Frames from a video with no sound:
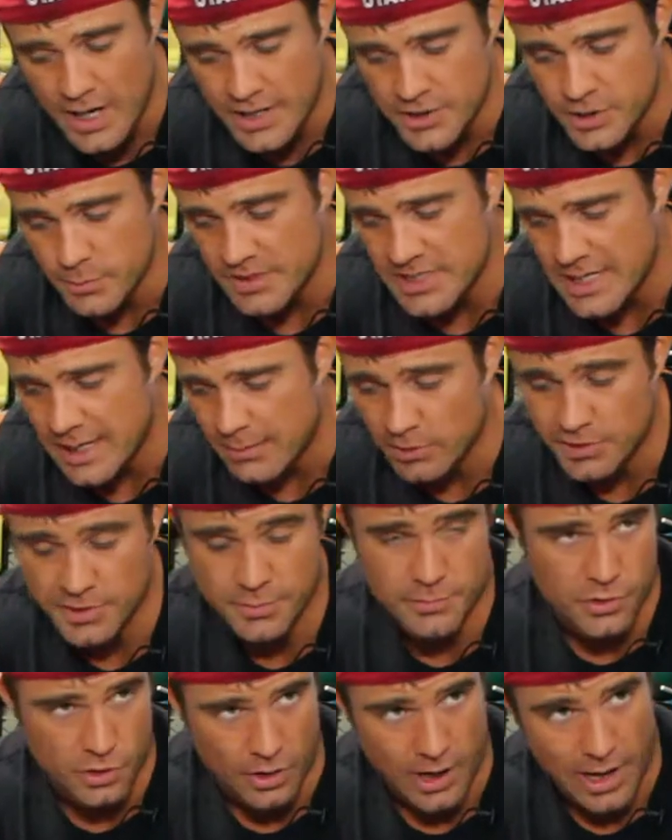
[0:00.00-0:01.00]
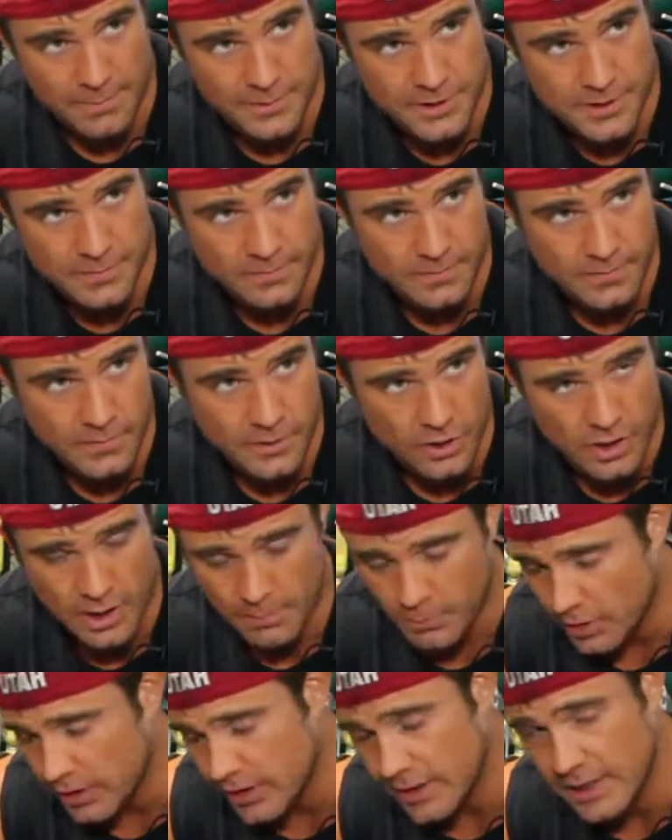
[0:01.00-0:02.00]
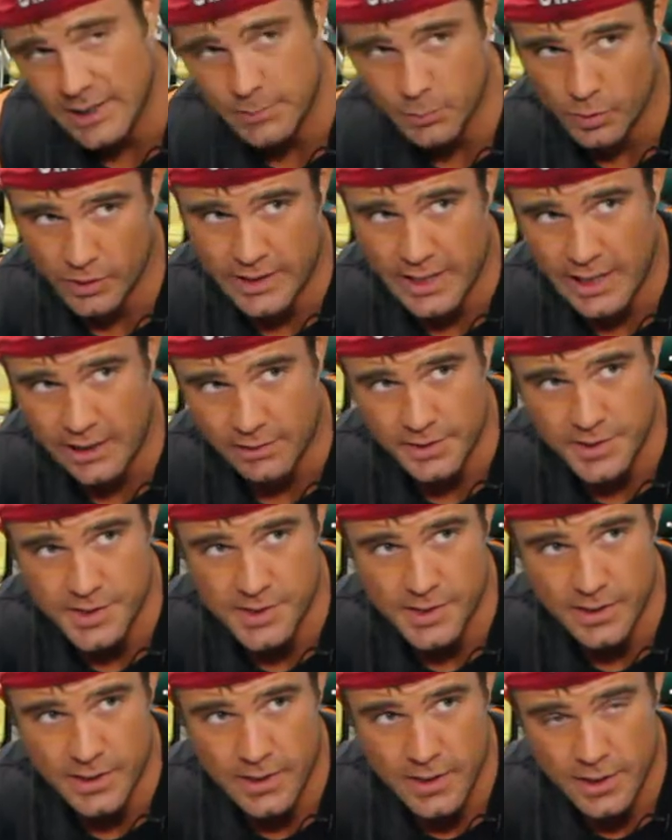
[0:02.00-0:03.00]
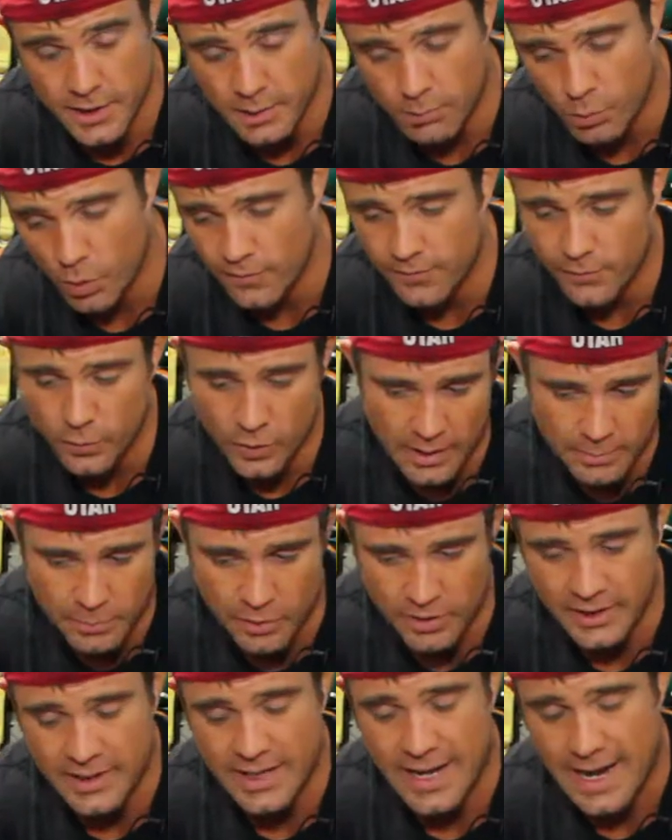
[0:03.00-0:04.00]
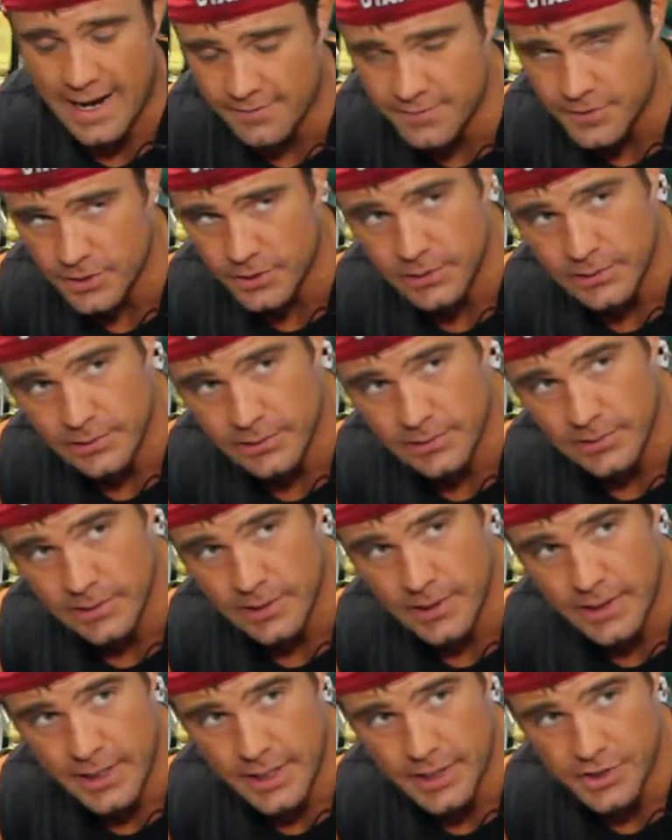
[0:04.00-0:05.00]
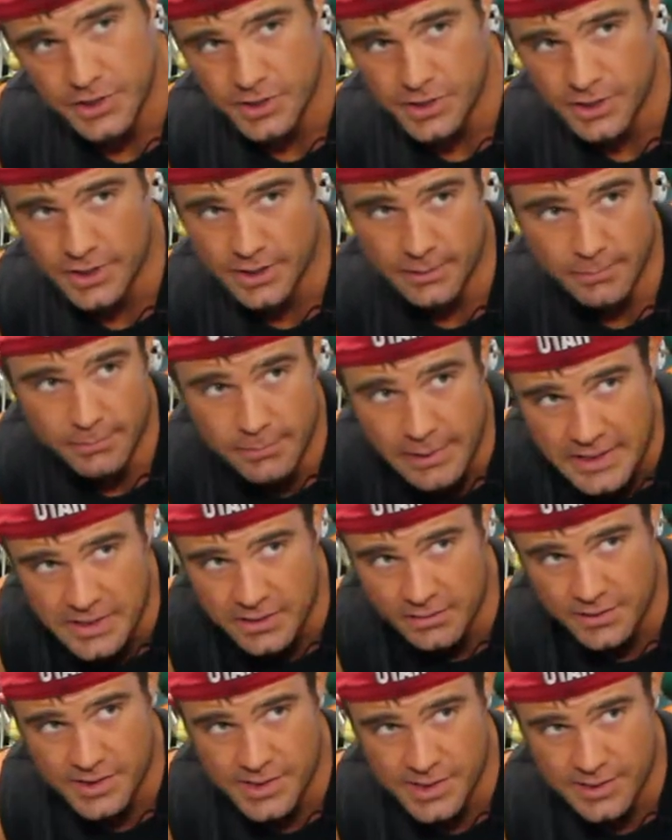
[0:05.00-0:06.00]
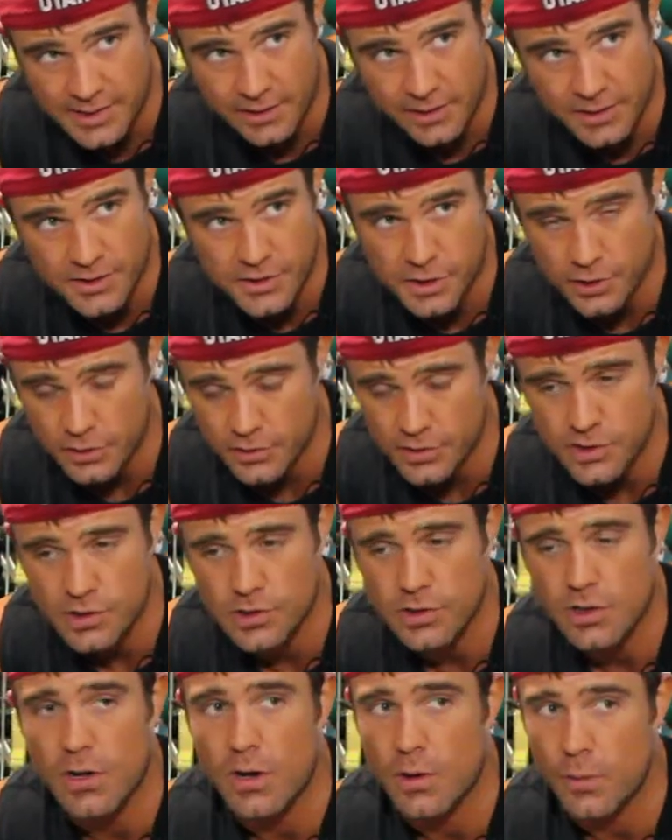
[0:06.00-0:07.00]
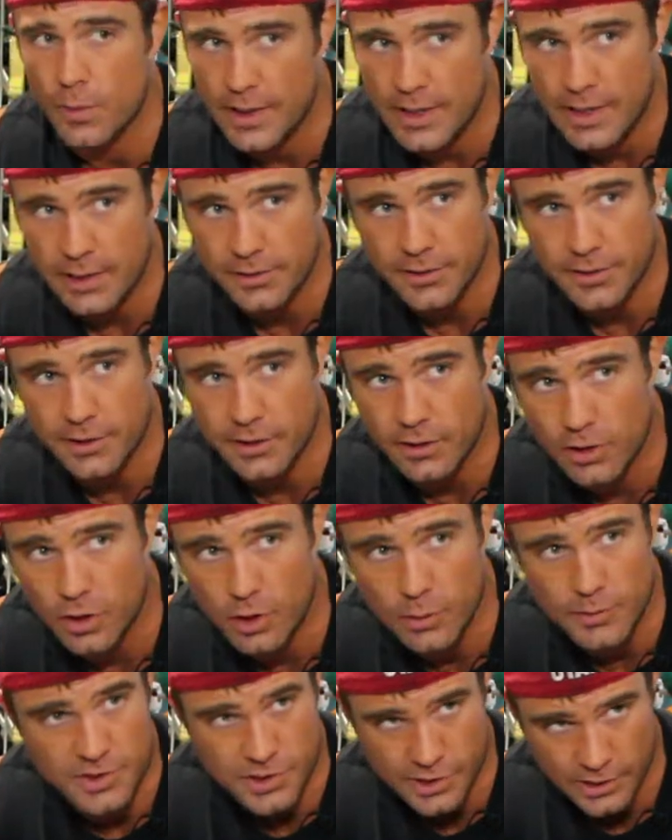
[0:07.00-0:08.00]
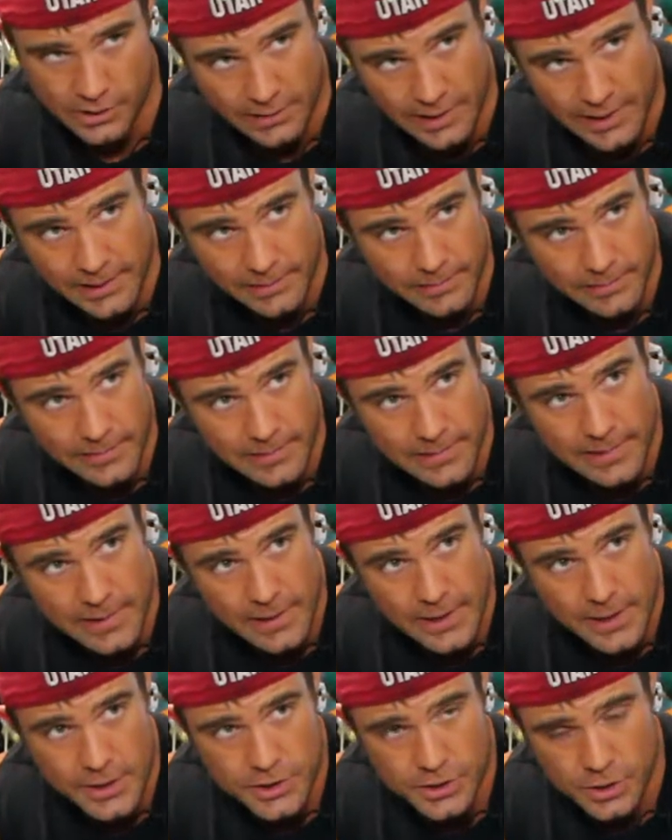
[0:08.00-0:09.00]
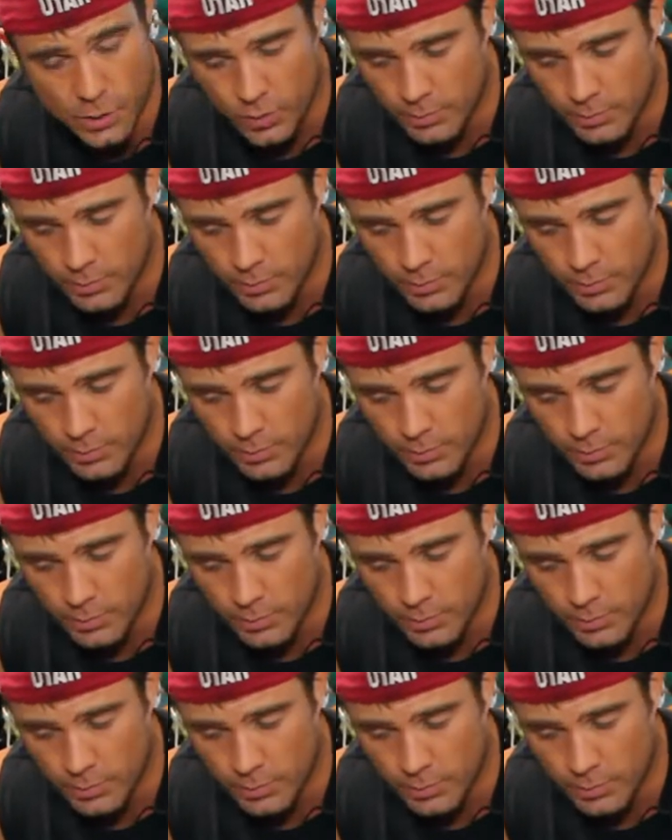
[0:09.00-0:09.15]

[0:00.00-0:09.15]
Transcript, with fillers: is your metabolism drops. You're not burning any more calories. The more food I put in after is just going to basically sit there because you're slowing down. You're going to go home and chill, right? Yeah. So we're